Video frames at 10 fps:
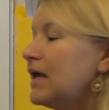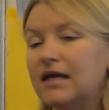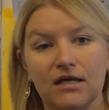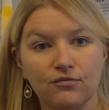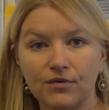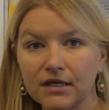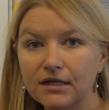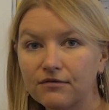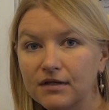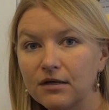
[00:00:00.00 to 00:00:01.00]
He
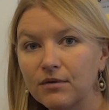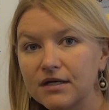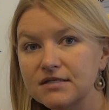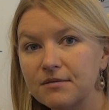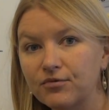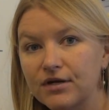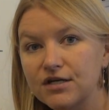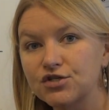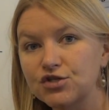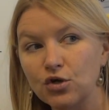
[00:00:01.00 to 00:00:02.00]
really, really wanted the British